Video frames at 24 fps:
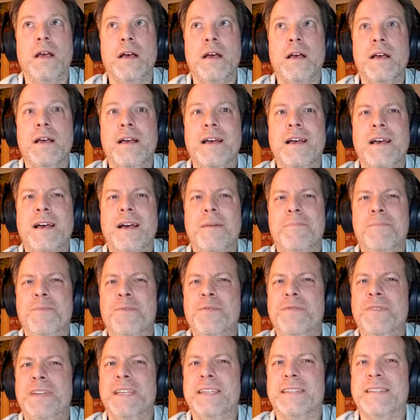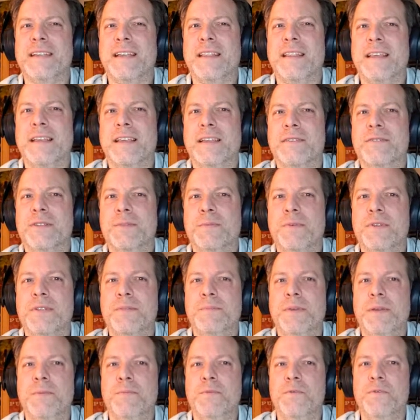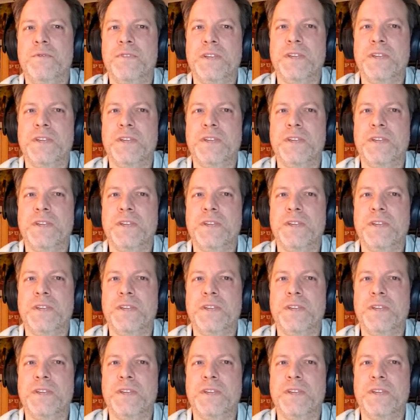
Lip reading: movies. I think it was supposed to be a movie.